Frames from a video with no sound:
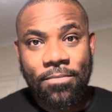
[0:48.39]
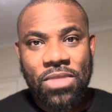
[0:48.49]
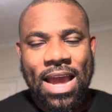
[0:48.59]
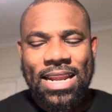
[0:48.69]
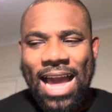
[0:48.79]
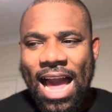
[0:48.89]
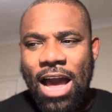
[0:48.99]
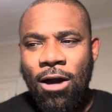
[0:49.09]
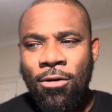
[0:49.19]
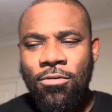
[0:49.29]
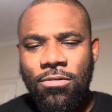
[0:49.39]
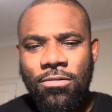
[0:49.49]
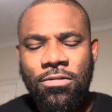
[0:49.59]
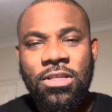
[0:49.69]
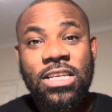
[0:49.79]
and how
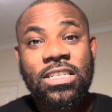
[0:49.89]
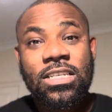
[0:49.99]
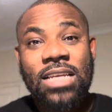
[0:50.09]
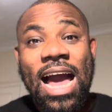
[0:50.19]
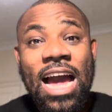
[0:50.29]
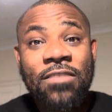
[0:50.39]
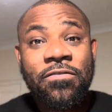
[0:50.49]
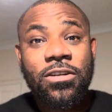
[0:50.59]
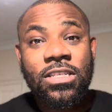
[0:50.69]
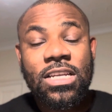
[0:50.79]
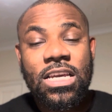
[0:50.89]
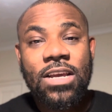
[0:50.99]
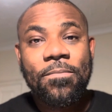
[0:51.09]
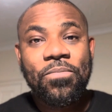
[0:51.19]
this is adversely